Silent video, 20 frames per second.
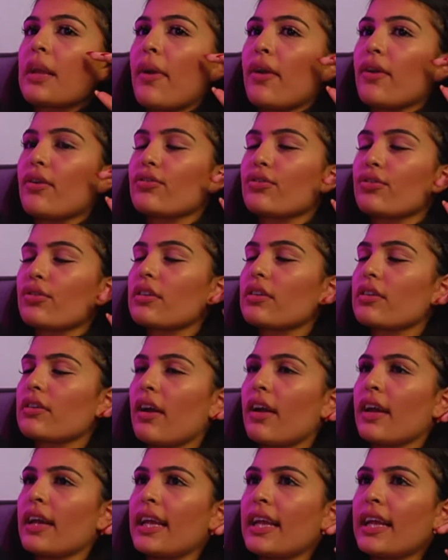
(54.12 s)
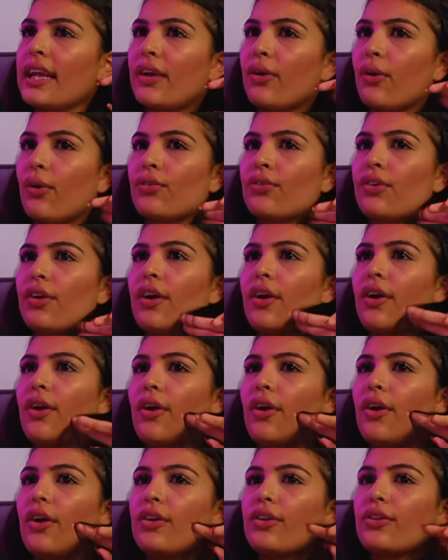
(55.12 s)
amount of stories I hear of
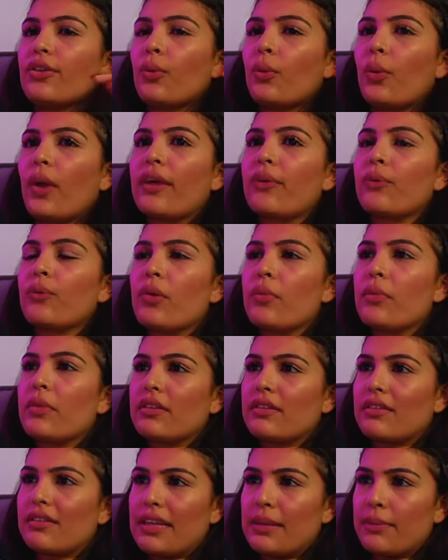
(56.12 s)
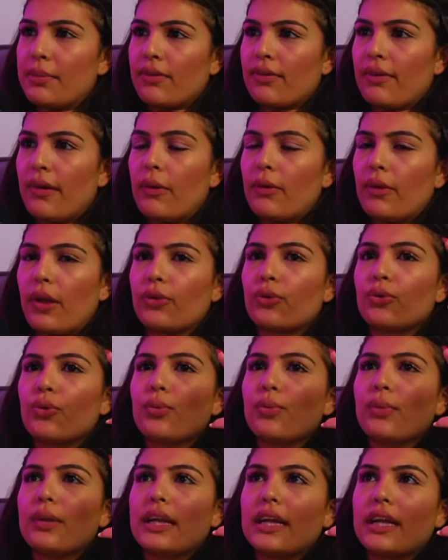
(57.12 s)
the way women sleep around. Like
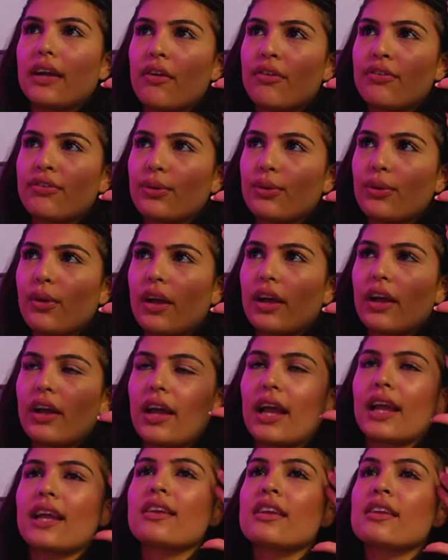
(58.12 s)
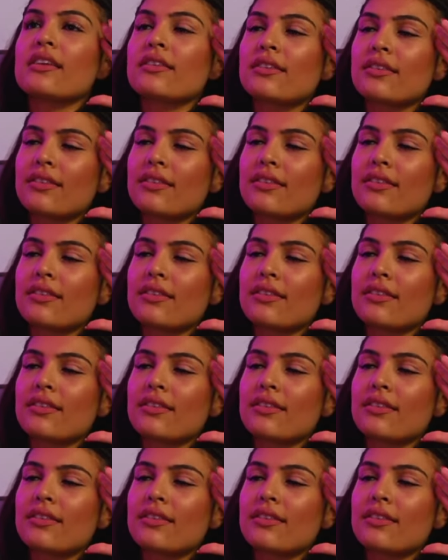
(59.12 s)
normally, I feel like okay, it is